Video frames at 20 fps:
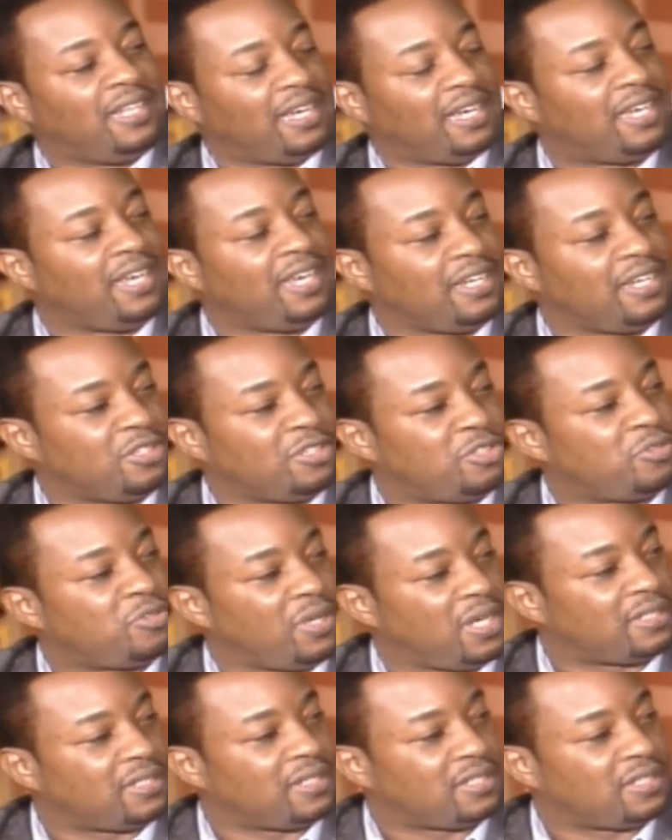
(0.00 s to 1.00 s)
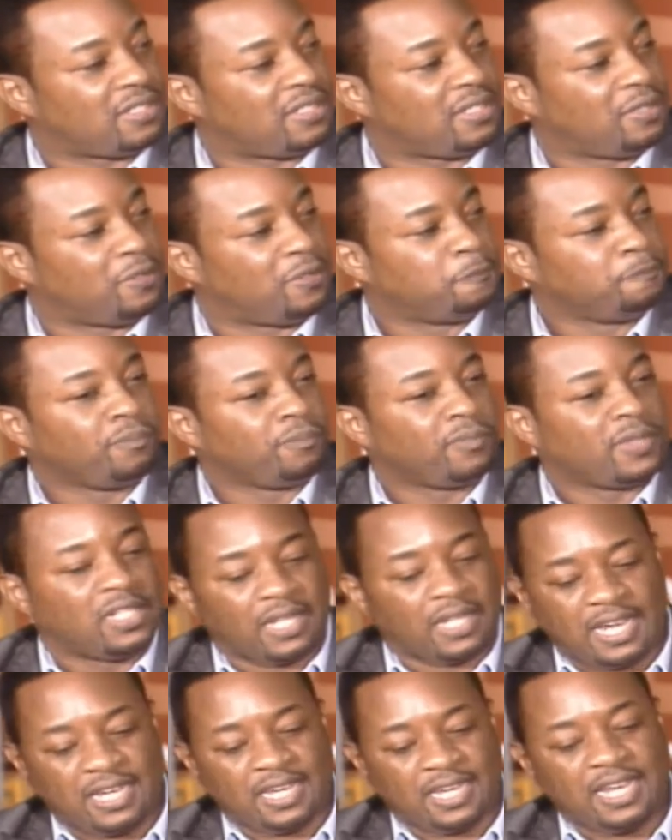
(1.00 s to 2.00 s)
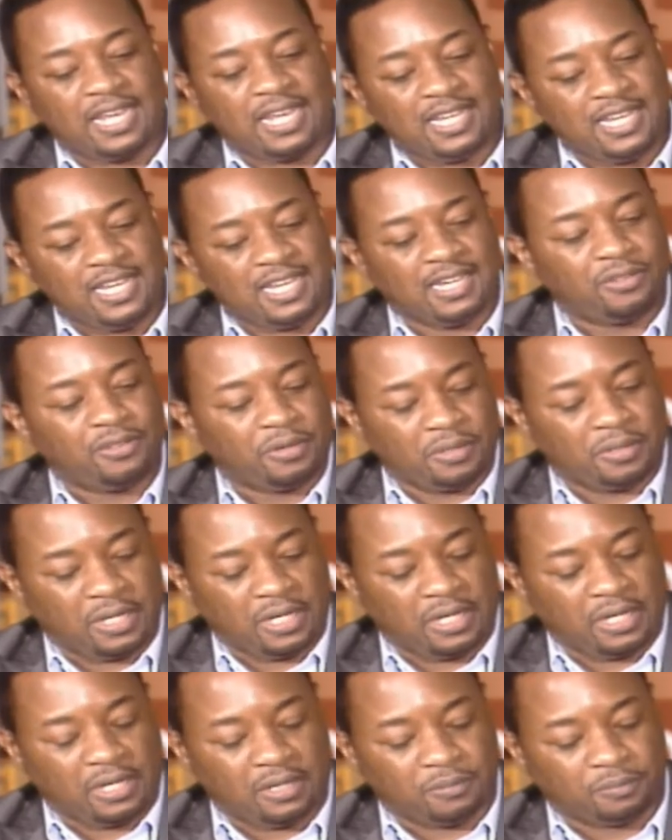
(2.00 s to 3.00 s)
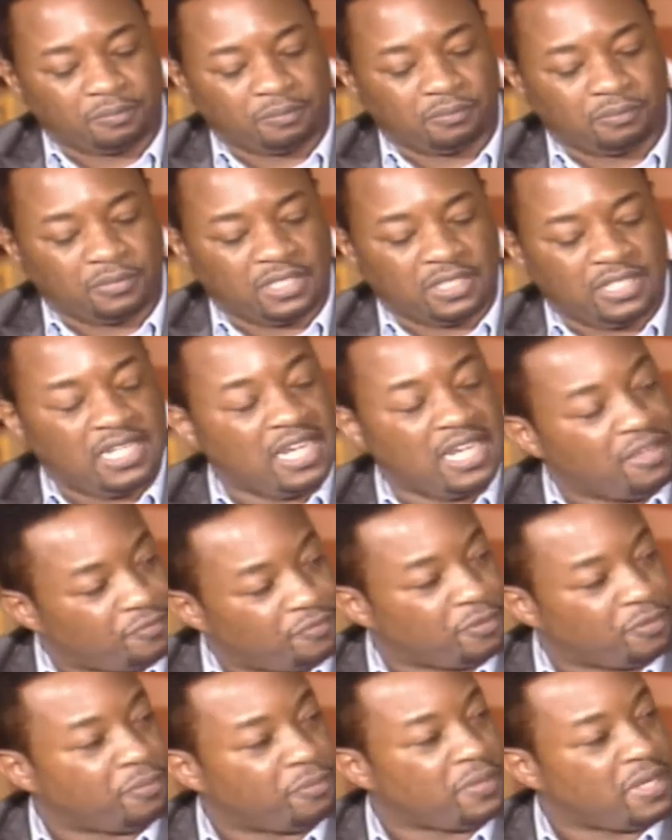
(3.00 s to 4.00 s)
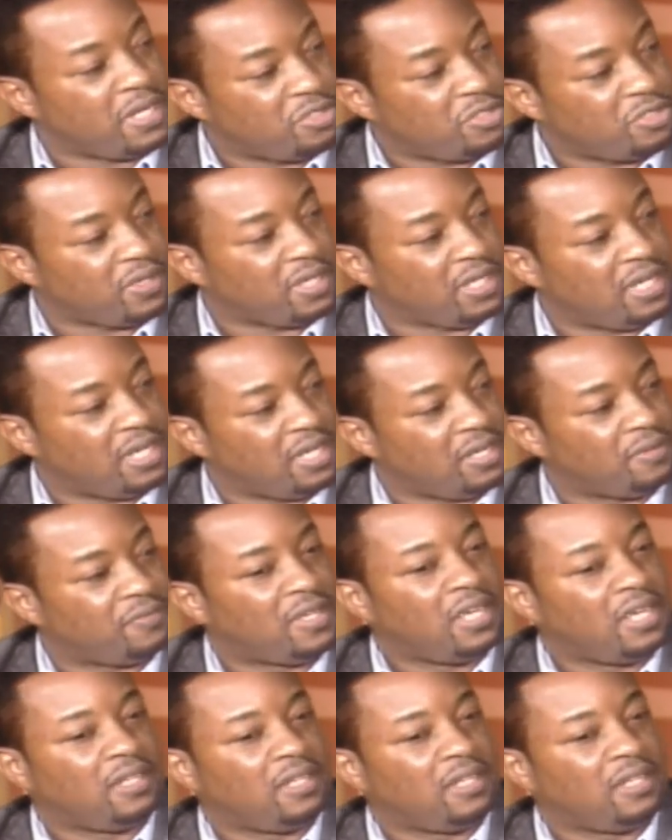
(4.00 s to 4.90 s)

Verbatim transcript: that can instruct us so like any other uh, gift or ministry mm -hmm.